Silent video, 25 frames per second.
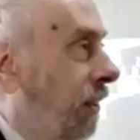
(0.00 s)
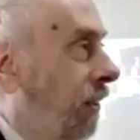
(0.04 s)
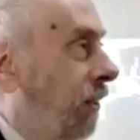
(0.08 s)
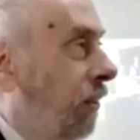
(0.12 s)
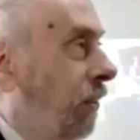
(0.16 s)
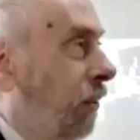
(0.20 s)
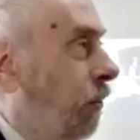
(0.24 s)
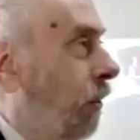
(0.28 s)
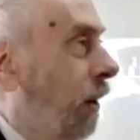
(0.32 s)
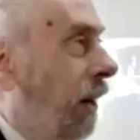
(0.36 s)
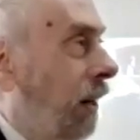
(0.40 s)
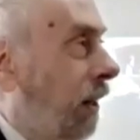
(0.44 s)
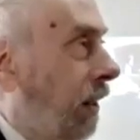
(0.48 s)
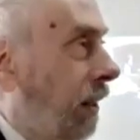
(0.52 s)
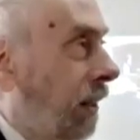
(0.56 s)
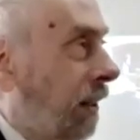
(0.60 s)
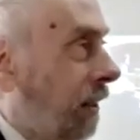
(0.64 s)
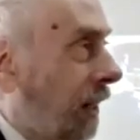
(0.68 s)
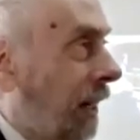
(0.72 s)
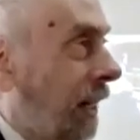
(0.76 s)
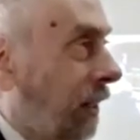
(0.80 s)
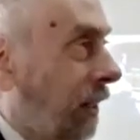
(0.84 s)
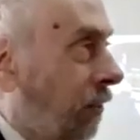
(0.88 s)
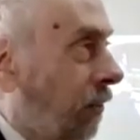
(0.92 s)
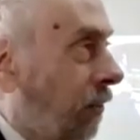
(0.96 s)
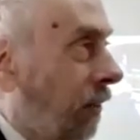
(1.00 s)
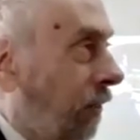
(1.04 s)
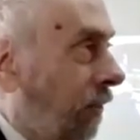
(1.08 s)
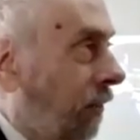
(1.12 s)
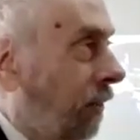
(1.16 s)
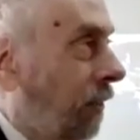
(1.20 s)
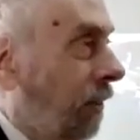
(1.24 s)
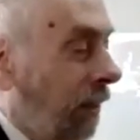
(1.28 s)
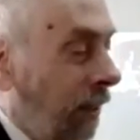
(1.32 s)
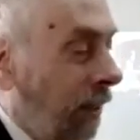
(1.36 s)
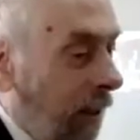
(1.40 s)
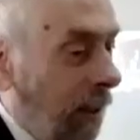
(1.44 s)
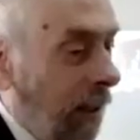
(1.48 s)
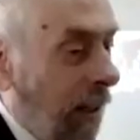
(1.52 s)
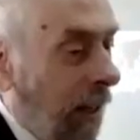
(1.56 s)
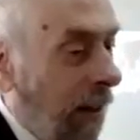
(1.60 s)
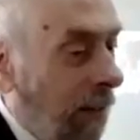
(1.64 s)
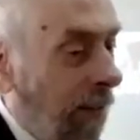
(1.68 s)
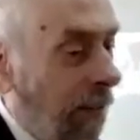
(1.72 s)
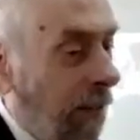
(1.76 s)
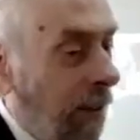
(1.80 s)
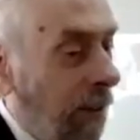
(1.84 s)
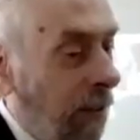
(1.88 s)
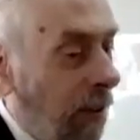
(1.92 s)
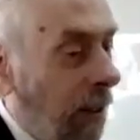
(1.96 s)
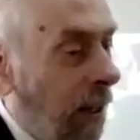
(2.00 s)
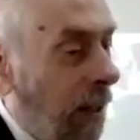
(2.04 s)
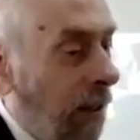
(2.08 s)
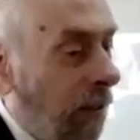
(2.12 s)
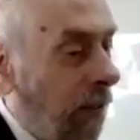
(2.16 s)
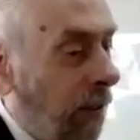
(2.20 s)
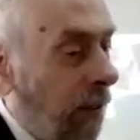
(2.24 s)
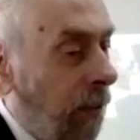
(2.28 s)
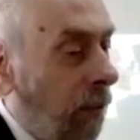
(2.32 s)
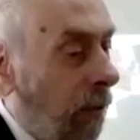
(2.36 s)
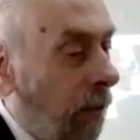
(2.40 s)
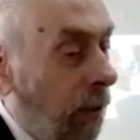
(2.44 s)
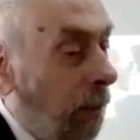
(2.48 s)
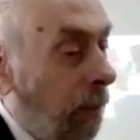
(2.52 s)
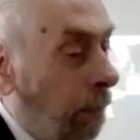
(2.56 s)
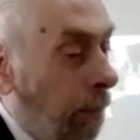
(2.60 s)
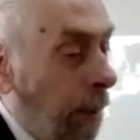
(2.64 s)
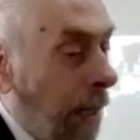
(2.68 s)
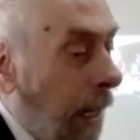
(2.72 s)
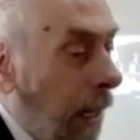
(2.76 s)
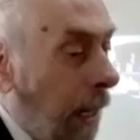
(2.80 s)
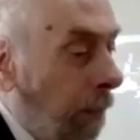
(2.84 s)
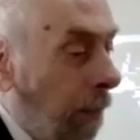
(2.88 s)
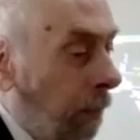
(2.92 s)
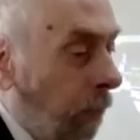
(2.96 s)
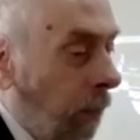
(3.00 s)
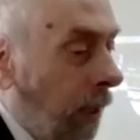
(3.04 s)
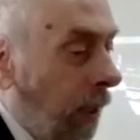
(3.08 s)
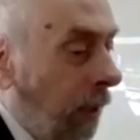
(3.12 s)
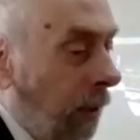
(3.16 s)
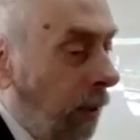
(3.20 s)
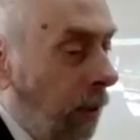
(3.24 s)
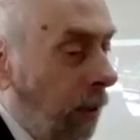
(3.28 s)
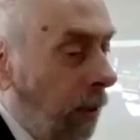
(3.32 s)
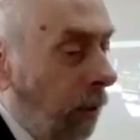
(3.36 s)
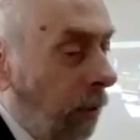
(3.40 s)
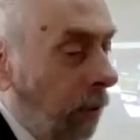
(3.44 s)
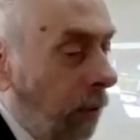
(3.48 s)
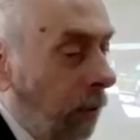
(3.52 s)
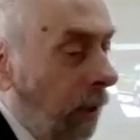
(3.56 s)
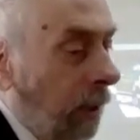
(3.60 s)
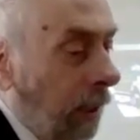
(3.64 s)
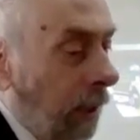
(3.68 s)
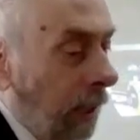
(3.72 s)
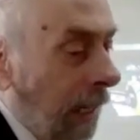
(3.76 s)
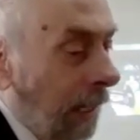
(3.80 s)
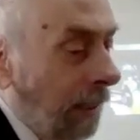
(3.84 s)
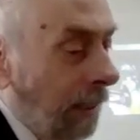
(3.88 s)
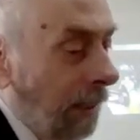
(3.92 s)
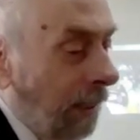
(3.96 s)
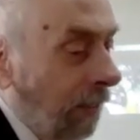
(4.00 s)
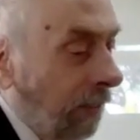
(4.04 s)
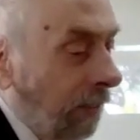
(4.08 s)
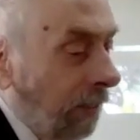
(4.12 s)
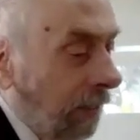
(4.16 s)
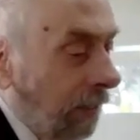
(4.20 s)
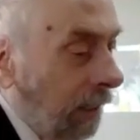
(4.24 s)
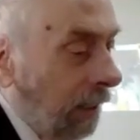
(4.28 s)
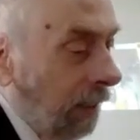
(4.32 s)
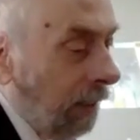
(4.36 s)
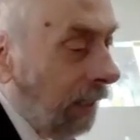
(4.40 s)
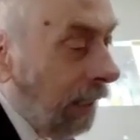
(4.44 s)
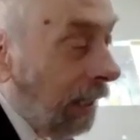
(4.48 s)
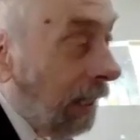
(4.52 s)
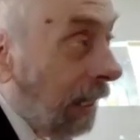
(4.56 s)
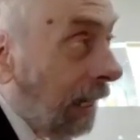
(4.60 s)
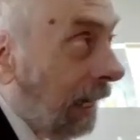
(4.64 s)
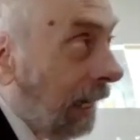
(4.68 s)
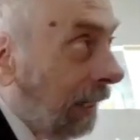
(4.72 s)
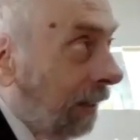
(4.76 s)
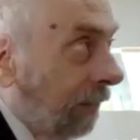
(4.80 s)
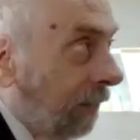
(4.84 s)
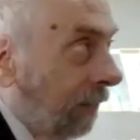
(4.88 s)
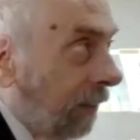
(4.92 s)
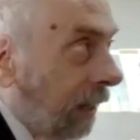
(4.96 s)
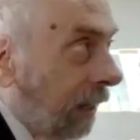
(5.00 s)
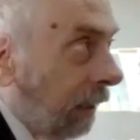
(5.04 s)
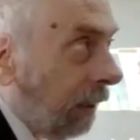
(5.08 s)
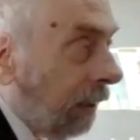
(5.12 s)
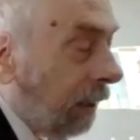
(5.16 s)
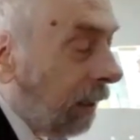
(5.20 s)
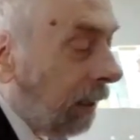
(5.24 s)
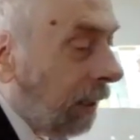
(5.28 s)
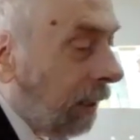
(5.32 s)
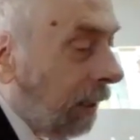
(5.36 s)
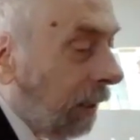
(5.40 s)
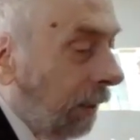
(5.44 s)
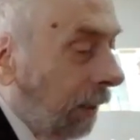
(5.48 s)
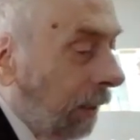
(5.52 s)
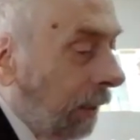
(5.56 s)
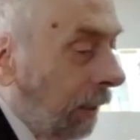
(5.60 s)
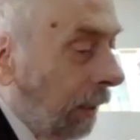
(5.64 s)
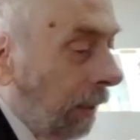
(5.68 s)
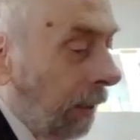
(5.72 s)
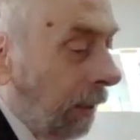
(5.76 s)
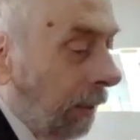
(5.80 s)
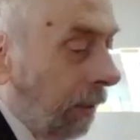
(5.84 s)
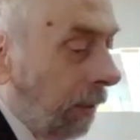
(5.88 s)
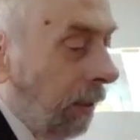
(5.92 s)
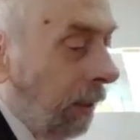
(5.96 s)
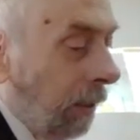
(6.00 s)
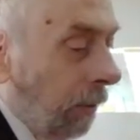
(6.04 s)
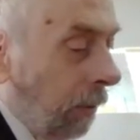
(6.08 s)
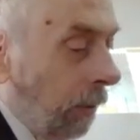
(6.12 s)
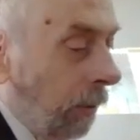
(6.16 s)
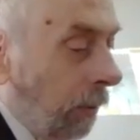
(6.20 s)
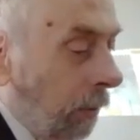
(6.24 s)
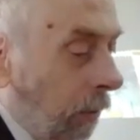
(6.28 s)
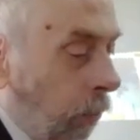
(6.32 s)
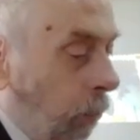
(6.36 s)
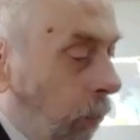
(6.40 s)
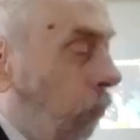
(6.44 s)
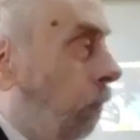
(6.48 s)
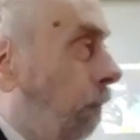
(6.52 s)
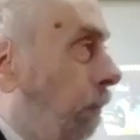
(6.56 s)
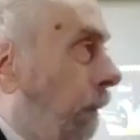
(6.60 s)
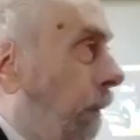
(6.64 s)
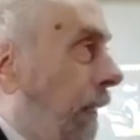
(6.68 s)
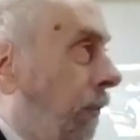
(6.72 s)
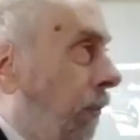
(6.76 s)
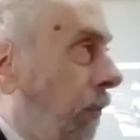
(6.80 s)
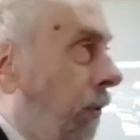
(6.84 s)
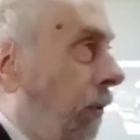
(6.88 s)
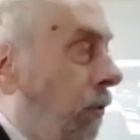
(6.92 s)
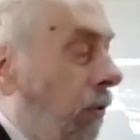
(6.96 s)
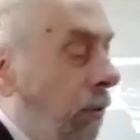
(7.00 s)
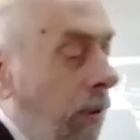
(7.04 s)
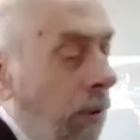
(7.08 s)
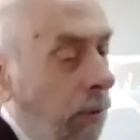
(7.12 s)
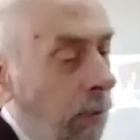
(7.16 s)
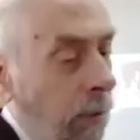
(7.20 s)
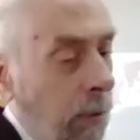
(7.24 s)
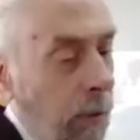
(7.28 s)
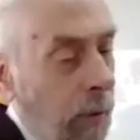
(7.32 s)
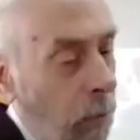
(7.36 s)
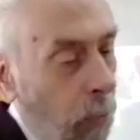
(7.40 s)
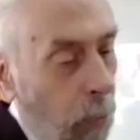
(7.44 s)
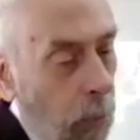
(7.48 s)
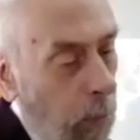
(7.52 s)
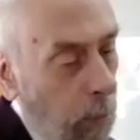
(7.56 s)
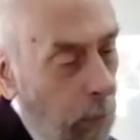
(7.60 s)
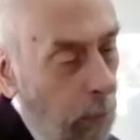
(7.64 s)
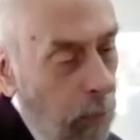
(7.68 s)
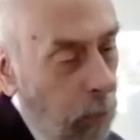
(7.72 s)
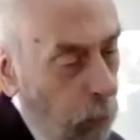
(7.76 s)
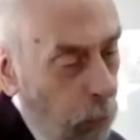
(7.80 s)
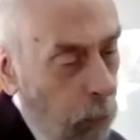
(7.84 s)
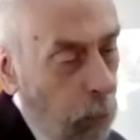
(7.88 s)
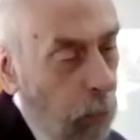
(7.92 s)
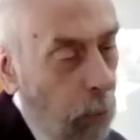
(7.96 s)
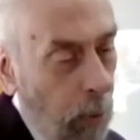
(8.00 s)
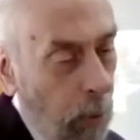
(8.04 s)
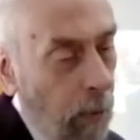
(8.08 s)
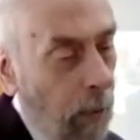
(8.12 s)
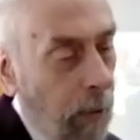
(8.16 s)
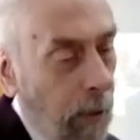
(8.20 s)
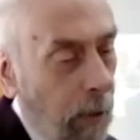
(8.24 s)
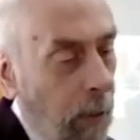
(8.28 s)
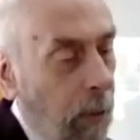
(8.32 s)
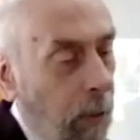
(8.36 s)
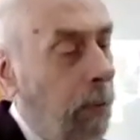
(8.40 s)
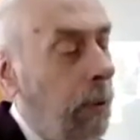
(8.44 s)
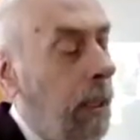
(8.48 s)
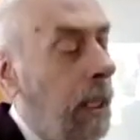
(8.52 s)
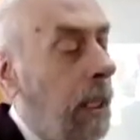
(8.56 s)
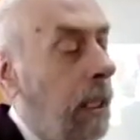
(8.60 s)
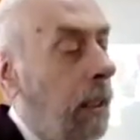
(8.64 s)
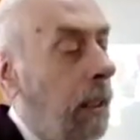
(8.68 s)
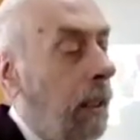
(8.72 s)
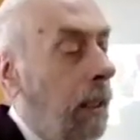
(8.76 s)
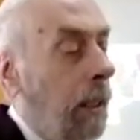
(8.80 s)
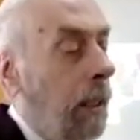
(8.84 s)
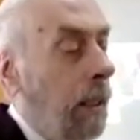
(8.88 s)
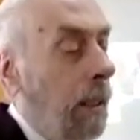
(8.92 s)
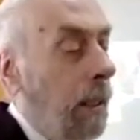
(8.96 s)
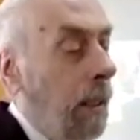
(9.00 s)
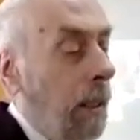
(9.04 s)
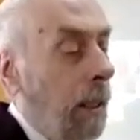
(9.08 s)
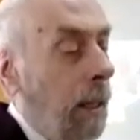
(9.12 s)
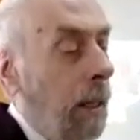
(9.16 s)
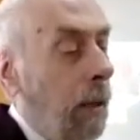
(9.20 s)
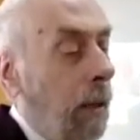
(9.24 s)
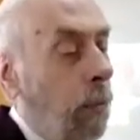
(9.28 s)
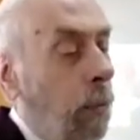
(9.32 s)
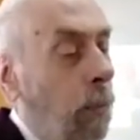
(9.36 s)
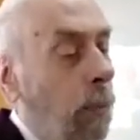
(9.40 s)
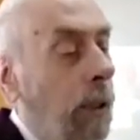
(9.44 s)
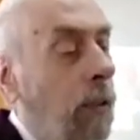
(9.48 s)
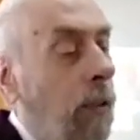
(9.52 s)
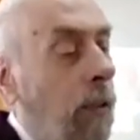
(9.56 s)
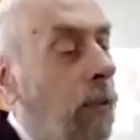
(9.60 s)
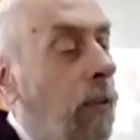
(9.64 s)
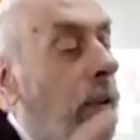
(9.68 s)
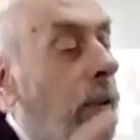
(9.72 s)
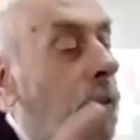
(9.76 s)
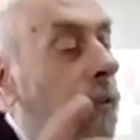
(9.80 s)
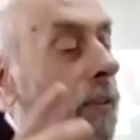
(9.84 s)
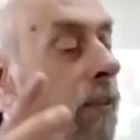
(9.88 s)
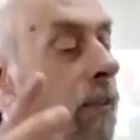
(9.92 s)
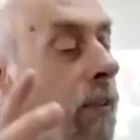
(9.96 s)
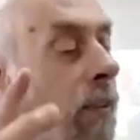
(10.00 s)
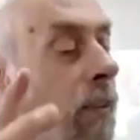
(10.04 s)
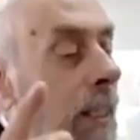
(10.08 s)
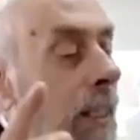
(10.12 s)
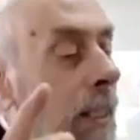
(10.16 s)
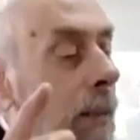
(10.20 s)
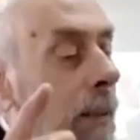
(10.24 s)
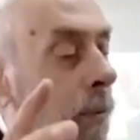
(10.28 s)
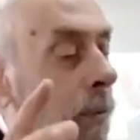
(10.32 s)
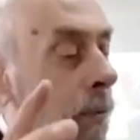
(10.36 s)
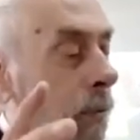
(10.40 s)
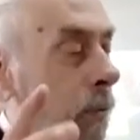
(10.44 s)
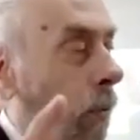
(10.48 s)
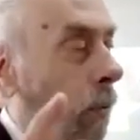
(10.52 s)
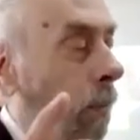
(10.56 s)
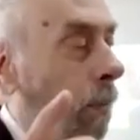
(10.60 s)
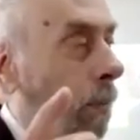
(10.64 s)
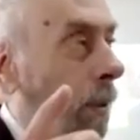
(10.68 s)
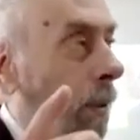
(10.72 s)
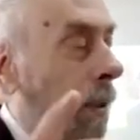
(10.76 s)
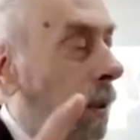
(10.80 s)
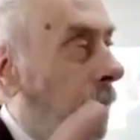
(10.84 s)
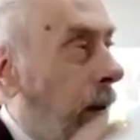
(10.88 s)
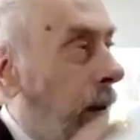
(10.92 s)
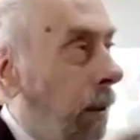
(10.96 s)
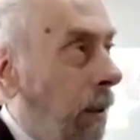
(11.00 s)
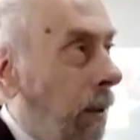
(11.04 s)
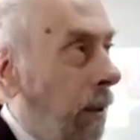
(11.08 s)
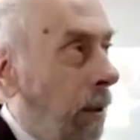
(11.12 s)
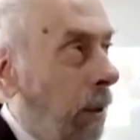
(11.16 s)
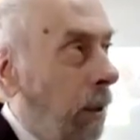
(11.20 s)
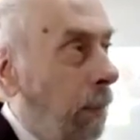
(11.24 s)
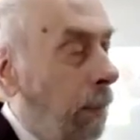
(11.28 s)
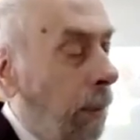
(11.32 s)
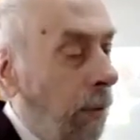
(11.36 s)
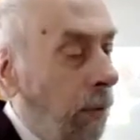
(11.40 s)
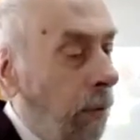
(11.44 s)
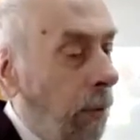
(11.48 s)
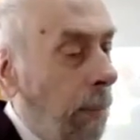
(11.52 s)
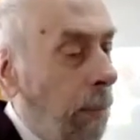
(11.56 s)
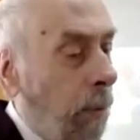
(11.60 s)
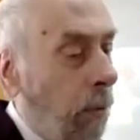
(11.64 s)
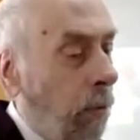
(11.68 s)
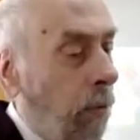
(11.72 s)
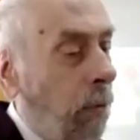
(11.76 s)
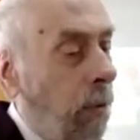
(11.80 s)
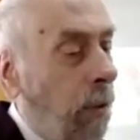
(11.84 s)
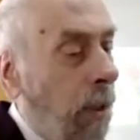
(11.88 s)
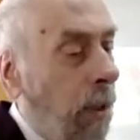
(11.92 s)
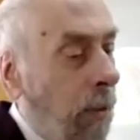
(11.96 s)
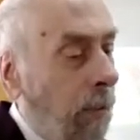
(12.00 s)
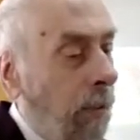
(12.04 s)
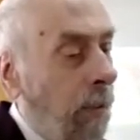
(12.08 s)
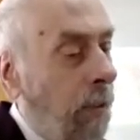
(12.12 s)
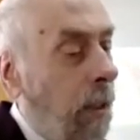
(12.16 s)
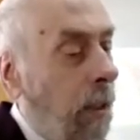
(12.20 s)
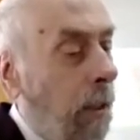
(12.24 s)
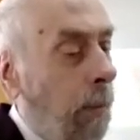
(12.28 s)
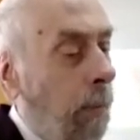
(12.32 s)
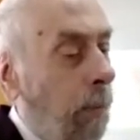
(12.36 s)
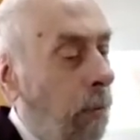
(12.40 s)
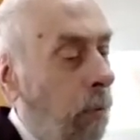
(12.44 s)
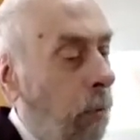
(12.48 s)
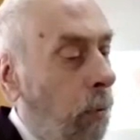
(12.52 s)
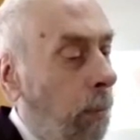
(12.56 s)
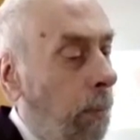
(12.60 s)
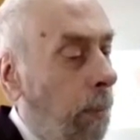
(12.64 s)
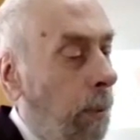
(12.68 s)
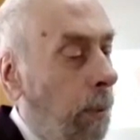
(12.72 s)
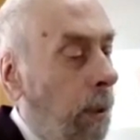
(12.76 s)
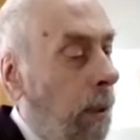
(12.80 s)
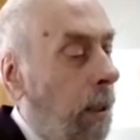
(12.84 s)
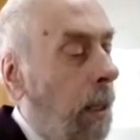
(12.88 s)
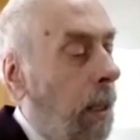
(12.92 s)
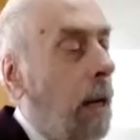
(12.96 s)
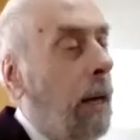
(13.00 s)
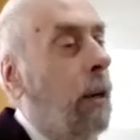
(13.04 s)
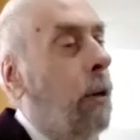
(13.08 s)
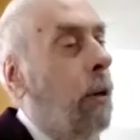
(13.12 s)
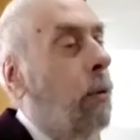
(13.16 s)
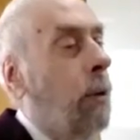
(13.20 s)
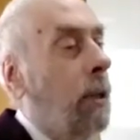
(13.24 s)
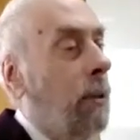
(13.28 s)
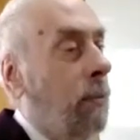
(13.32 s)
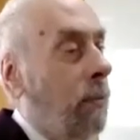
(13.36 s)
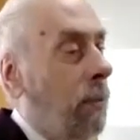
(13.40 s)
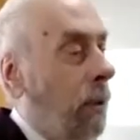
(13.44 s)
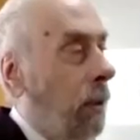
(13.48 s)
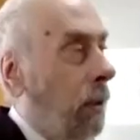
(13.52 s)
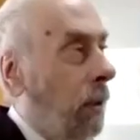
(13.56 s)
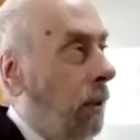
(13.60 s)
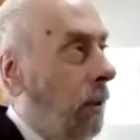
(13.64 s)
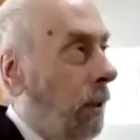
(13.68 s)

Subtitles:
you are right to emphasize, and so perhaps you are not understanding exactly the two passages, two on the two, in which seems to be, because of the trick seems to be a reader.